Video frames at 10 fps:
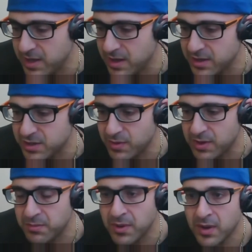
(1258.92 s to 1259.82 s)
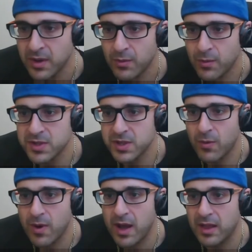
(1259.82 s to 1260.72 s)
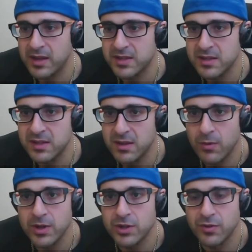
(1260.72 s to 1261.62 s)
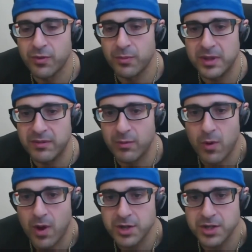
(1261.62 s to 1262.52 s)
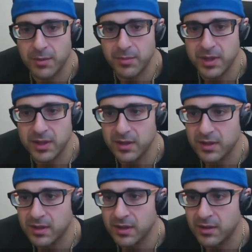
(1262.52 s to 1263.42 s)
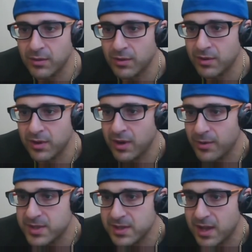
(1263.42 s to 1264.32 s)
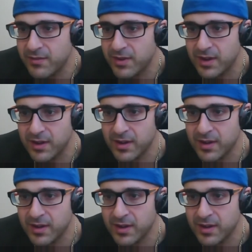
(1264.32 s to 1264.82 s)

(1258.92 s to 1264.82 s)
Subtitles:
ice cream once in a while and it's no issue for me even watching them eat. And, you know, it's not even a